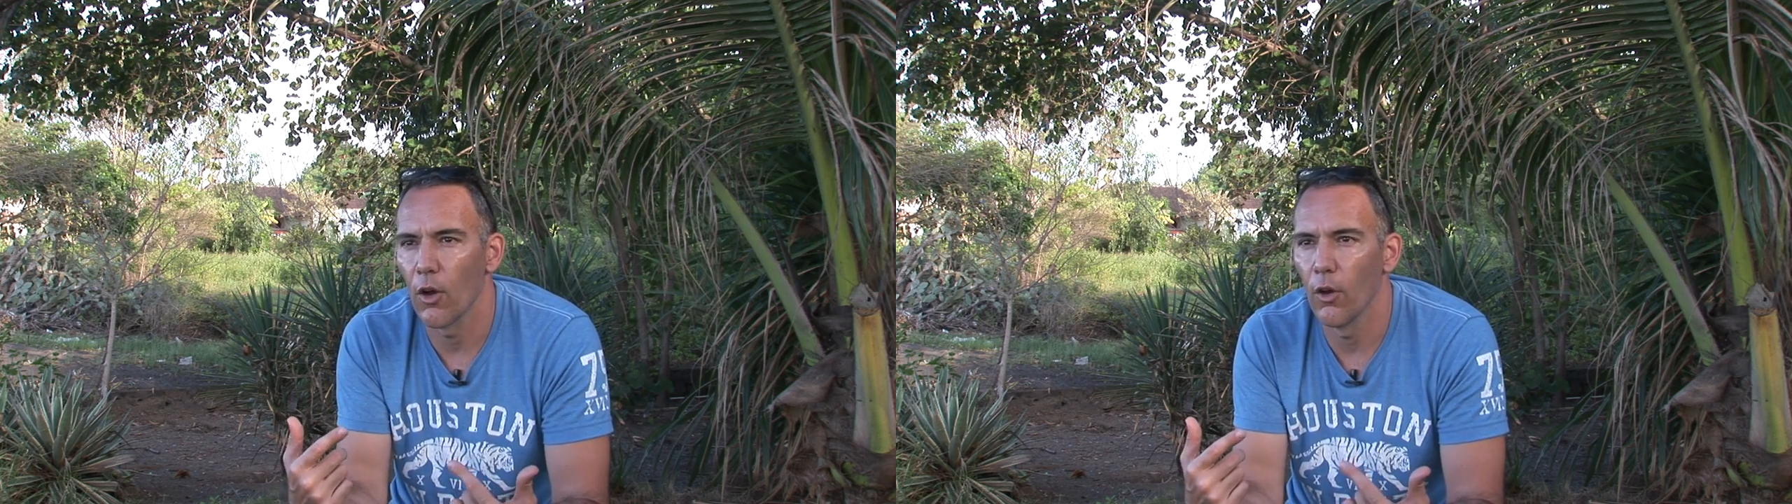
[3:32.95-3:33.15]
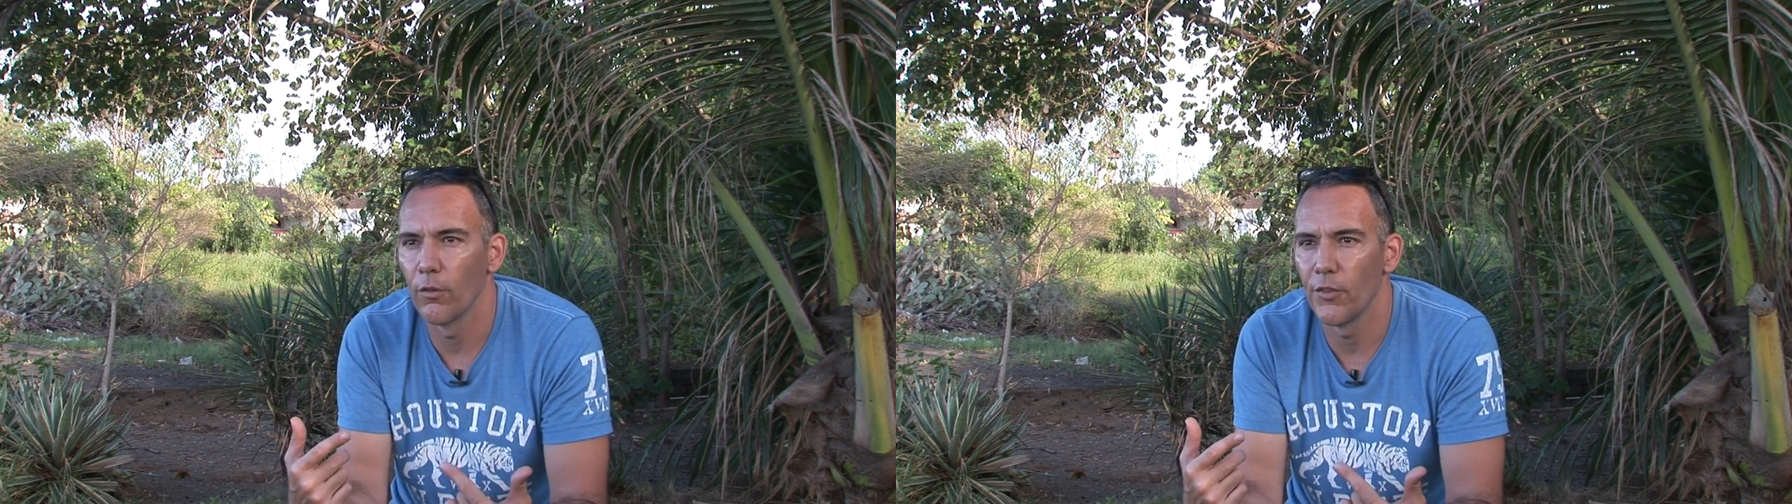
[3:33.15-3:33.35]

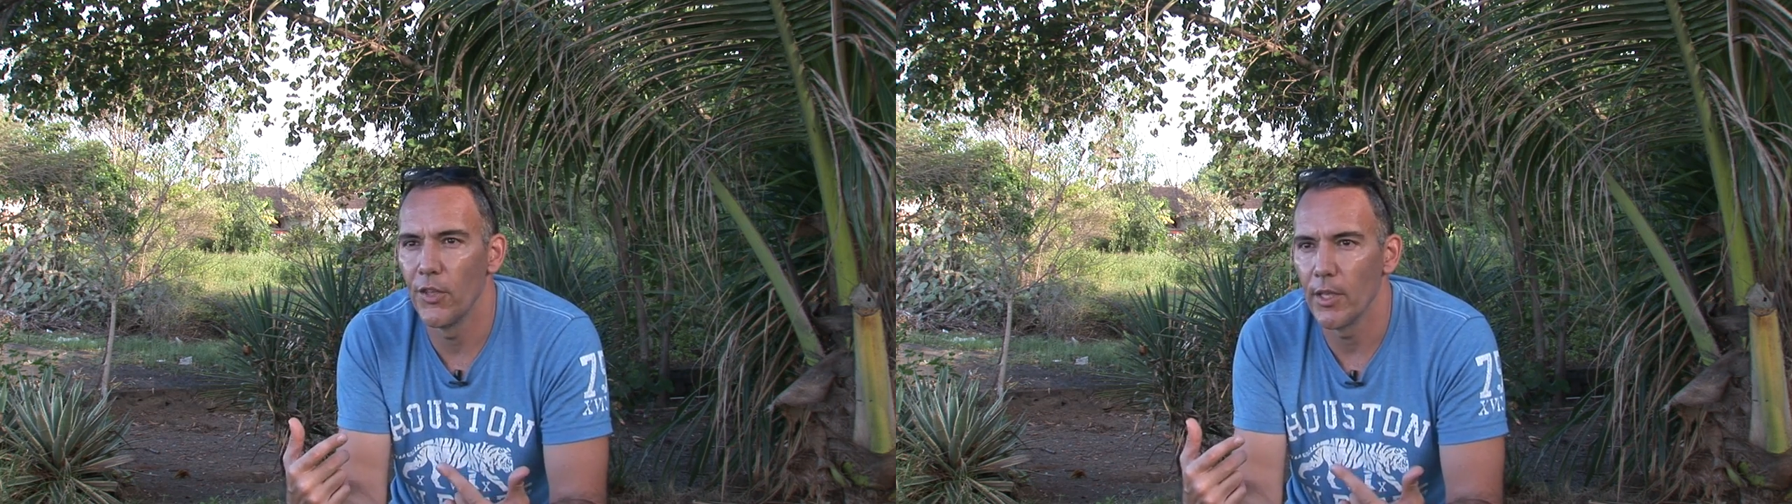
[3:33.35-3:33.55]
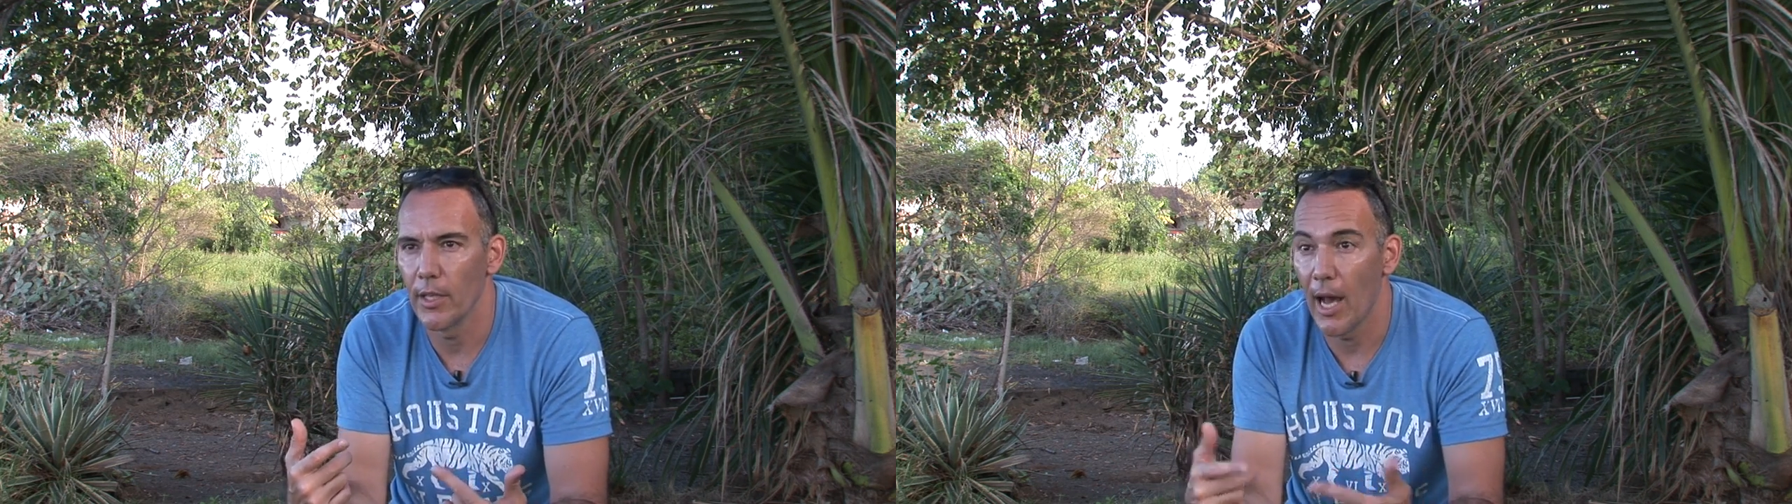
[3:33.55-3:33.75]
of
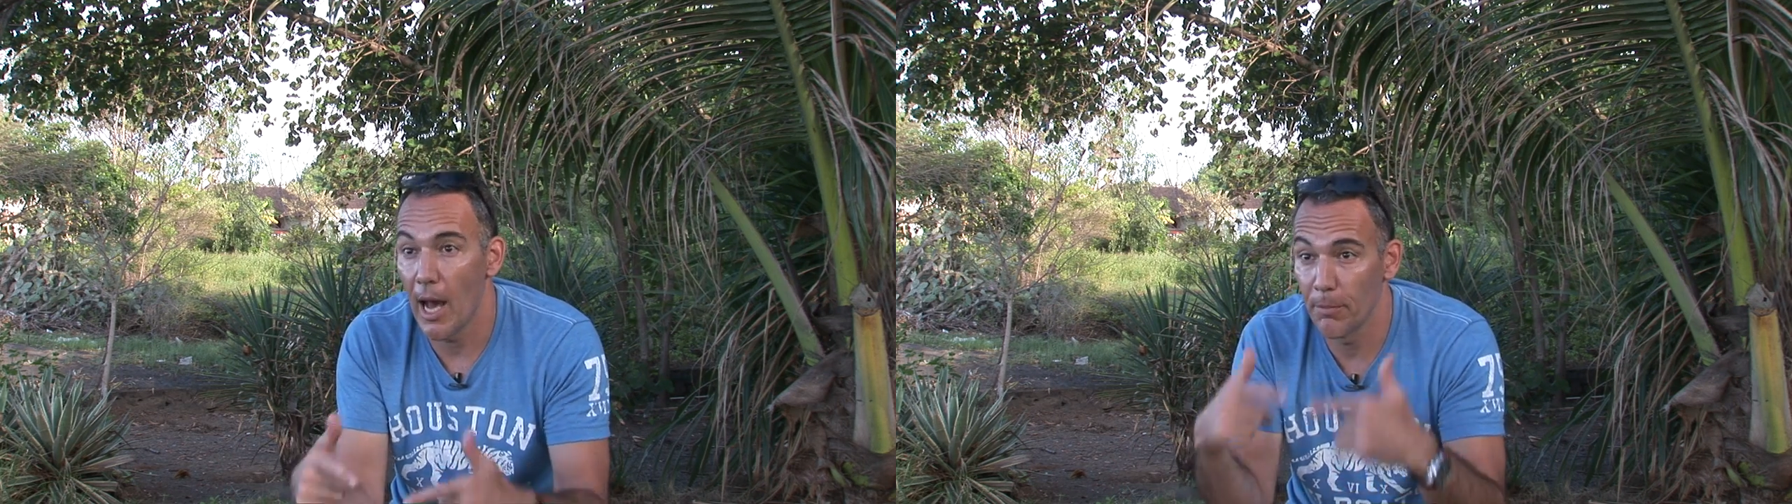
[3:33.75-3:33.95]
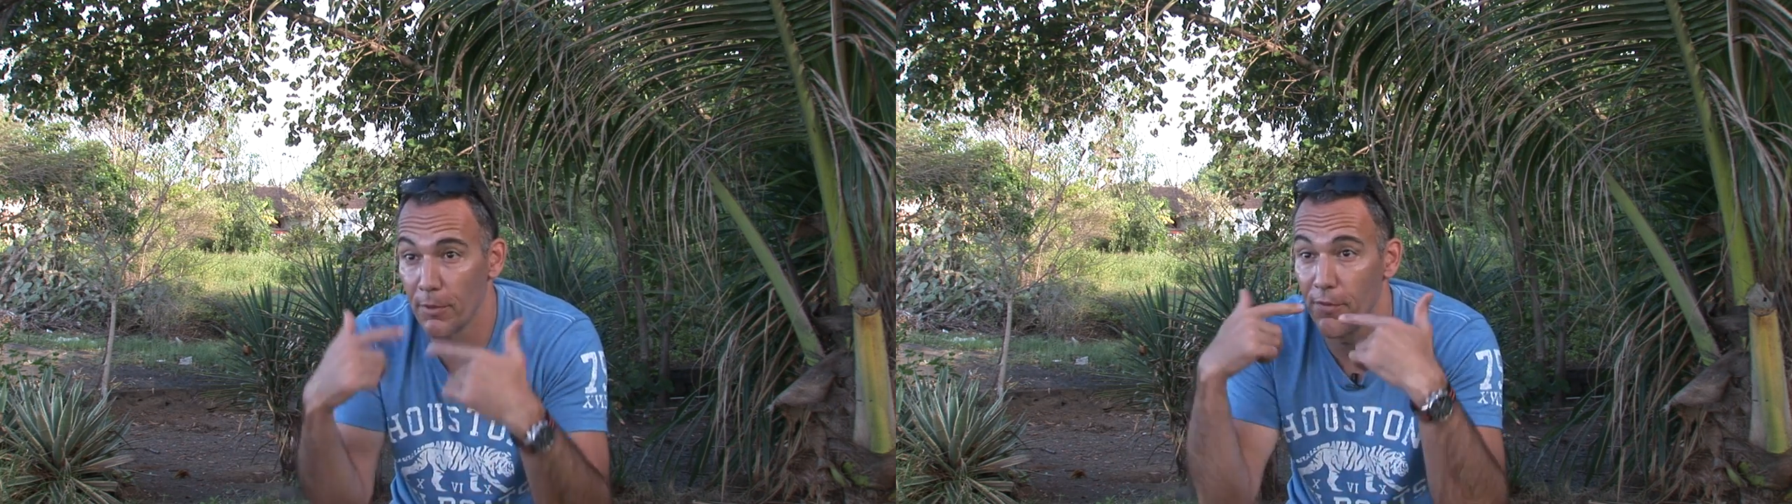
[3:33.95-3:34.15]
the
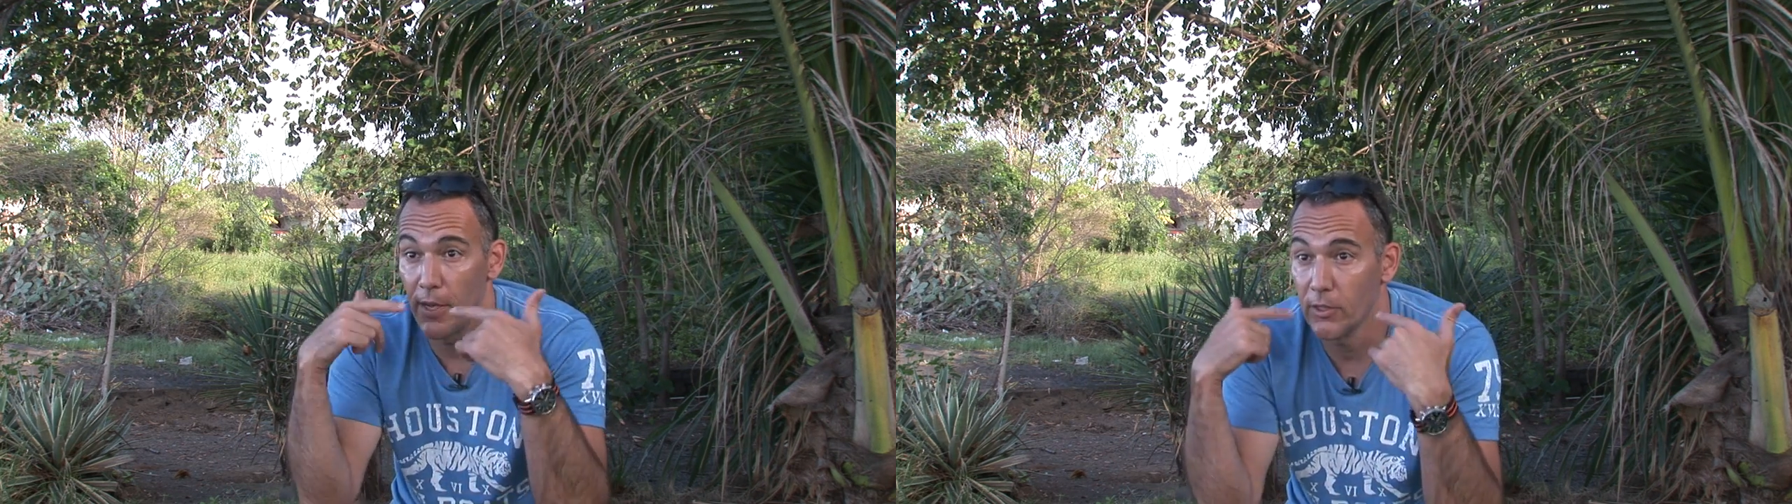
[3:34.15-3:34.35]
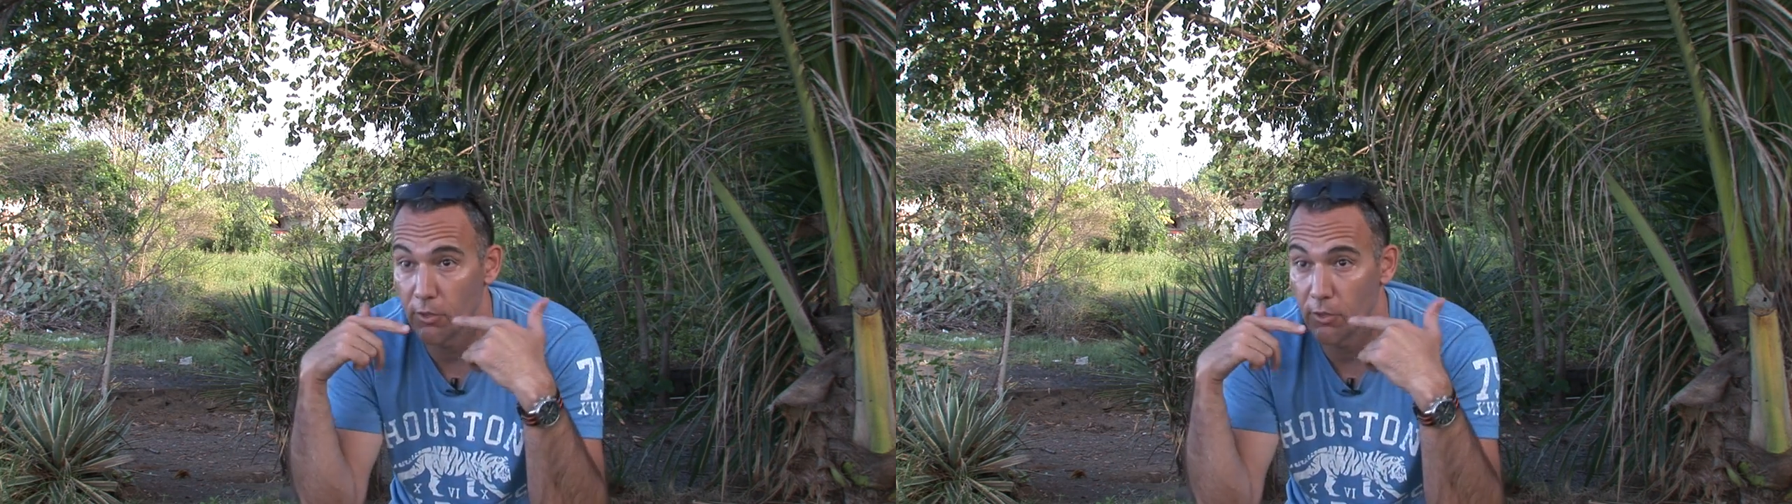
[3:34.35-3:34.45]
upper face,